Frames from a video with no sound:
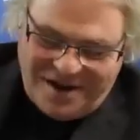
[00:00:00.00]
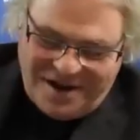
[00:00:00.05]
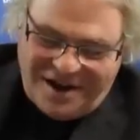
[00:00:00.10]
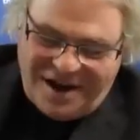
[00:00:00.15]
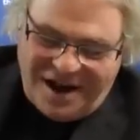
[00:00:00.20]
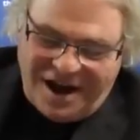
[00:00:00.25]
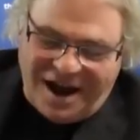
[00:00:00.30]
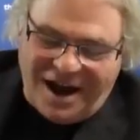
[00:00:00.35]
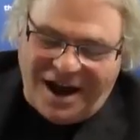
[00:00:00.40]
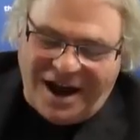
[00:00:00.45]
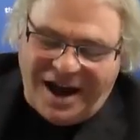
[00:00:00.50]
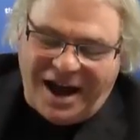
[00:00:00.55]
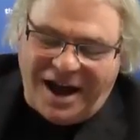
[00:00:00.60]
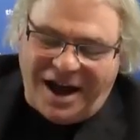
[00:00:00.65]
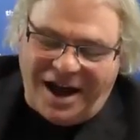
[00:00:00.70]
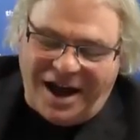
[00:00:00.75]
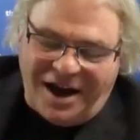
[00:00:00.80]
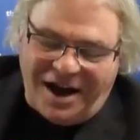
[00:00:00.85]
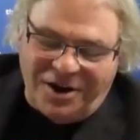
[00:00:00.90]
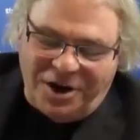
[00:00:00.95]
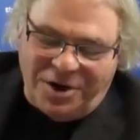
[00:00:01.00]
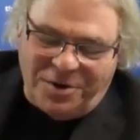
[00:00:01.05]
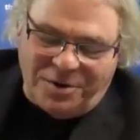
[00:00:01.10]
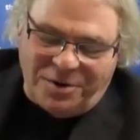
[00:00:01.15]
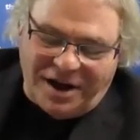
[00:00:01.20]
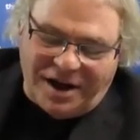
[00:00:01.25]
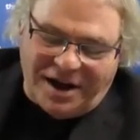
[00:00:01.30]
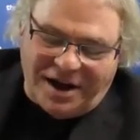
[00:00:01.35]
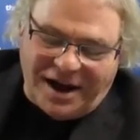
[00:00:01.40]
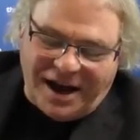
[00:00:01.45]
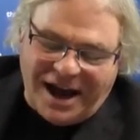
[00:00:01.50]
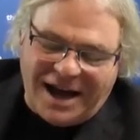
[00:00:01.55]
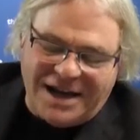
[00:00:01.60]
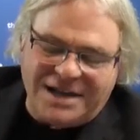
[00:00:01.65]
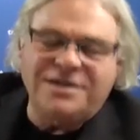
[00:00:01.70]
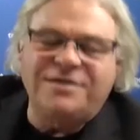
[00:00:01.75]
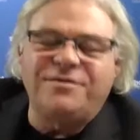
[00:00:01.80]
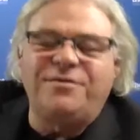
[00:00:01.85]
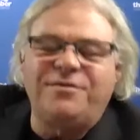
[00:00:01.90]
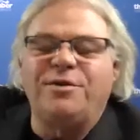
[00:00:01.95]
Are you
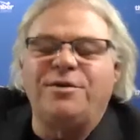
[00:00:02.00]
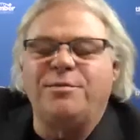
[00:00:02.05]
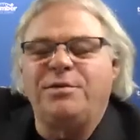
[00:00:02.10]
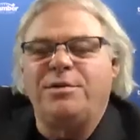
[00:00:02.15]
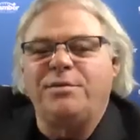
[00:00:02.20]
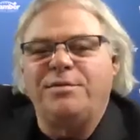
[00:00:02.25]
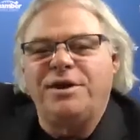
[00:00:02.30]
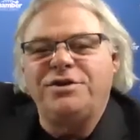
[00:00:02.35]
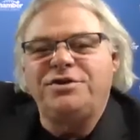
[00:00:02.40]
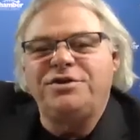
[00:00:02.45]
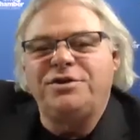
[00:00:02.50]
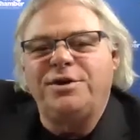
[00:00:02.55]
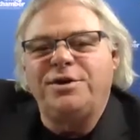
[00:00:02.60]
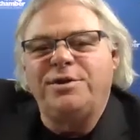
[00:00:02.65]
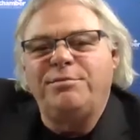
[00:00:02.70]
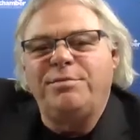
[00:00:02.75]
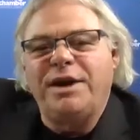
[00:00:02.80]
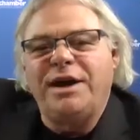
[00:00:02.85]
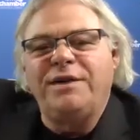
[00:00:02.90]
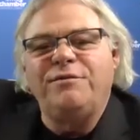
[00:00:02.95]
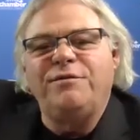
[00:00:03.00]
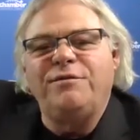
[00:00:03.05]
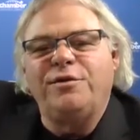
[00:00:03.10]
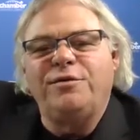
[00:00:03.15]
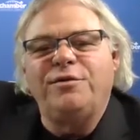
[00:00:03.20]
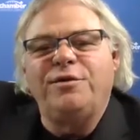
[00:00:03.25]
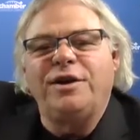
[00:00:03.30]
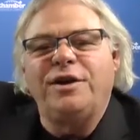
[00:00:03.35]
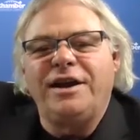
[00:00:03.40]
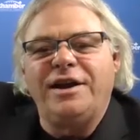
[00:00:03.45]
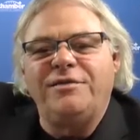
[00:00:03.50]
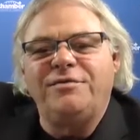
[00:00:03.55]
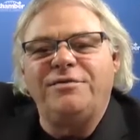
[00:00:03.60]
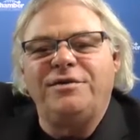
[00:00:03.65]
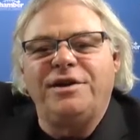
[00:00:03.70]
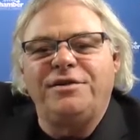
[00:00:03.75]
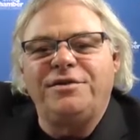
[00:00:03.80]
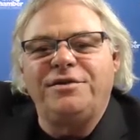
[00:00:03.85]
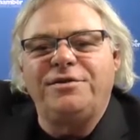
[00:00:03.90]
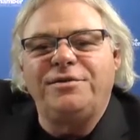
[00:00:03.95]
asked for permission or beg for
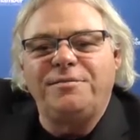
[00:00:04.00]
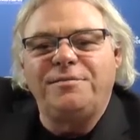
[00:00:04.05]
forgiveness?